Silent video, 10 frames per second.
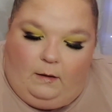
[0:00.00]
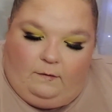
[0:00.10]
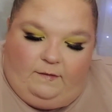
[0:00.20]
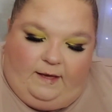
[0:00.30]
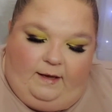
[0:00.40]

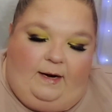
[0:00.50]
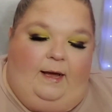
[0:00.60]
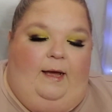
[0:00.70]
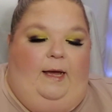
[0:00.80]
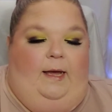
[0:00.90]
Then
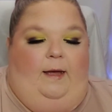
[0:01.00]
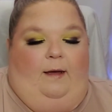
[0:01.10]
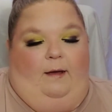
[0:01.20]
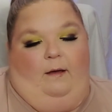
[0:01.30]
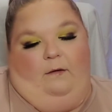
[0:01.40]
I
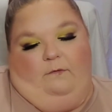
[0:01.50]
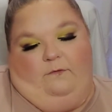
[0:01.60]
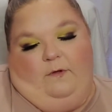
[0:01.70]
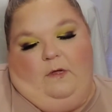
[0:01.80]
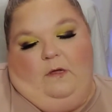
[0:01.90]

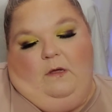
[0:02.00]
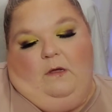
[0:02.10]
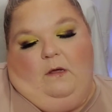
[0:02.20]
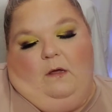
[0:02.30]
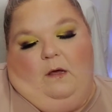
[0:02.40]
have
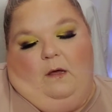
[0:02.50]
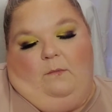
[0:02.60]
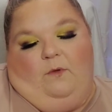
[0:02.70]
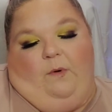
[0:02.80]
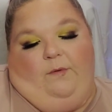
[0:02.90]

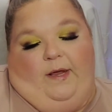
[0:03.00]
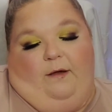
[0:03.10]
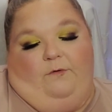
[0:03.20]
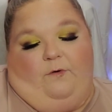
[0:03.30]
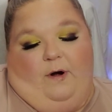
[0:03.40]
the
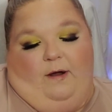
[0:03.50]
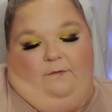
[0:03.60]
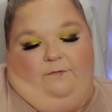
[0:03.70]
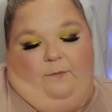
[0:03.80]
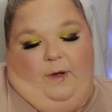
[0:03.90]
Rodeo
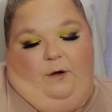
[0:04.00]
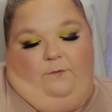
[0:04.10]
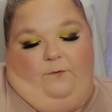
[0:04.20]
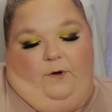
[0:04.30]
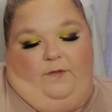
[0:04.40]
Drive from
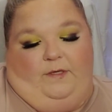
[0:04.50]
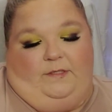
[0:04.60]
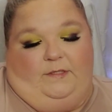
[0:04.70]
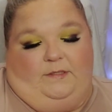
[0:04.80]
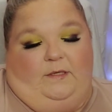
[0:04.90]
Ofra.
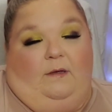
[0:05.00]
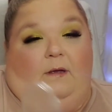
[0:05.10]
This is